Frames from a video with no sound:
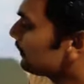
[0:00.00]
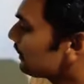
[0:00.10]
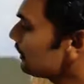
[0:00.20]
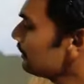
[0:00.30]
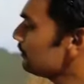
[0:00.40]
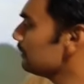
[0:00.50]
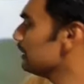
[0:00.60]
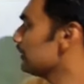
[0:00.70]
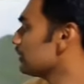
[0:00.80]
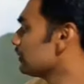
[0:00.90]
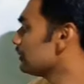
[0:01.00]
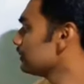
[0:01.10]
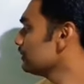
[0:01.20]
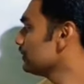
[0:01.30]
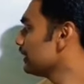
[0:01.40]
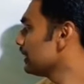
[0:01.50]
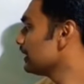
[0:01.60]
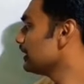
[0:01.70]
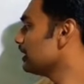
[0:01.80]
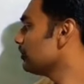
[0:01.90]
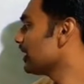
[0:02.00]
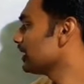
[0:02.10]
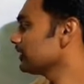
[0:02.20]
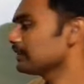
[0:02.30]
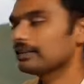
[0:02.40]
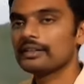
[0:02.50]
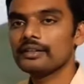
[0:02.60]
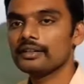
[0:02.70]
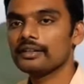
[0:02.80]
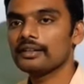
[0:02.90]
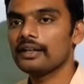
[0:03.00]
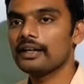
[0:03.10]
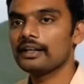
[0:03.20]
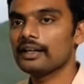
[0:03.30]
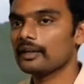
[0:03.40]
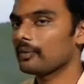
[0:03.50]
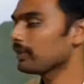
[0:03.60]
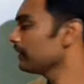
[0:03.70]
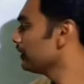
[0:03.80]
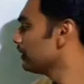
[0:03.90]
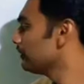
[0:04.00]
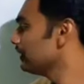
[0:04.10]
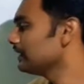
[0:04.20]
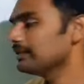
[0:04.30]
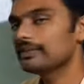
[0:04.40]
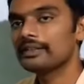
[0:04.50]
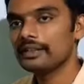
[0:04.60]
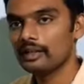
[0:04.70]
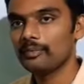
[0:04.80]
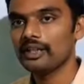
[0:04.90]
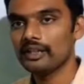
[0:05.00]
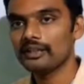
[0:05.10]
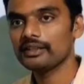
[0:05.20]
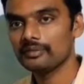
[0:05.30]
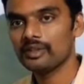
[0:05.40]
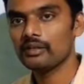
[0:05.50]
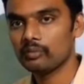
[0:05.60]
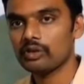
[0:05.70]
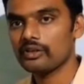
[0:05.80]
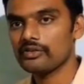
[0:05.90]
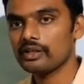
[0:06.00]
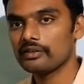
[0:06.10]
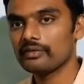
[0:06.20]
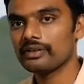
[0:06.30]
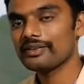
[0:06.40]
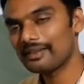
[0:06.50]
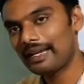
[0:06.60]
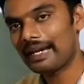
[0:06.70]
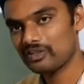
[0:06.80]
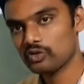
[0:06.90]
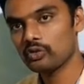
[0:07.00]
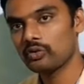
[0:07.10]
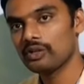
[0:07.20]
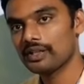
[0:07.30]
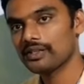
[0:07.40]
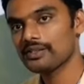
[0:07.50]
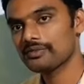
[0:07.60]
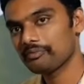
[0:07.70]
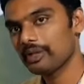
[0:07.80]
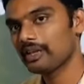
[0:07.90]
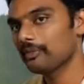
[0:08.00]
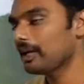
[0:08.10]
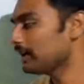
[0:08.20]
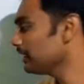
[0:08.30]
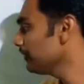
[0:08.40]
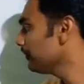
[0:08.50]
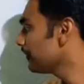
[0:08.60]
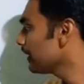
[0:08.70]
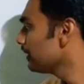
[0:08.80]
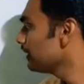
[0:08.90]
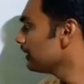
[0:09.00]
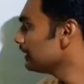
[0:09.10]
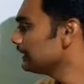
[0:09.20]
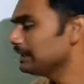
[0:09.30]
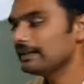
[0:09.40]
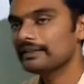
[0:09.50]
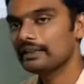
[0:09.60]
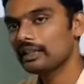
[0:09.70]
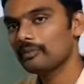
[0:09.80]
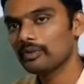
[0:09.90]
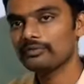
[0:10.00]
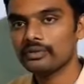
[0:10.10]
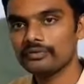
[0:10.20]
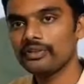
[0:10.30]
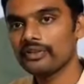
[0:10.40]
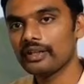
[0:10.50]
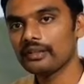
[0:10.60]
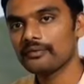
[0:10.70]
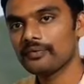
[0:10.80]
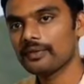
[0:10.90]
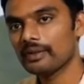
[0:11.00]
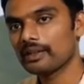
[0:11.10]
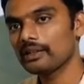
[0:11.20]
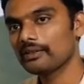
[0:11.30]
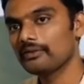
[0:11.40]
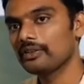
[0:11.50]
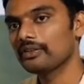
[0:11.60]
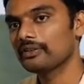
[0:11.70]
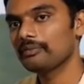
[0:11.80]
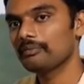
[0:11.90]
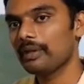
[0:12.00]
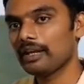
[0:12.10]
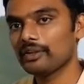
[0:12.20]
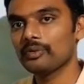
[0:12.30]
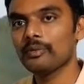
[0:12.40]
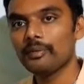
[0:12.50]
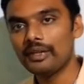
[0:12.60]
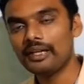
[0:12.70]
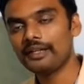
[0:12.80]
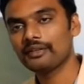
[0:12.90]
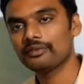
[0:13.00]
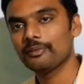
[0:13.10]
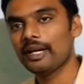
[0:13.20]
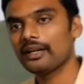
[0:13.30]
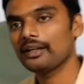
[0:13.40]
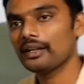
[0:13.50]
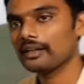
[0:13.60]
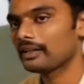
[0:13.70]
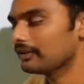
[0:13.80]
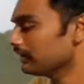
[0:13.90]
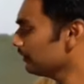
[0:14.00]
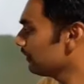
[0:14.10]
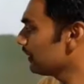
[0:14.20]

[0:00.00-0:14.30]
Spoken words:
Okay, V is equal to E minus IR. V is TPD, terminal potential difference, the actual voltage by the battery. E is the EMF of the cell, okay, which is the maximum ability of the battery, I can say.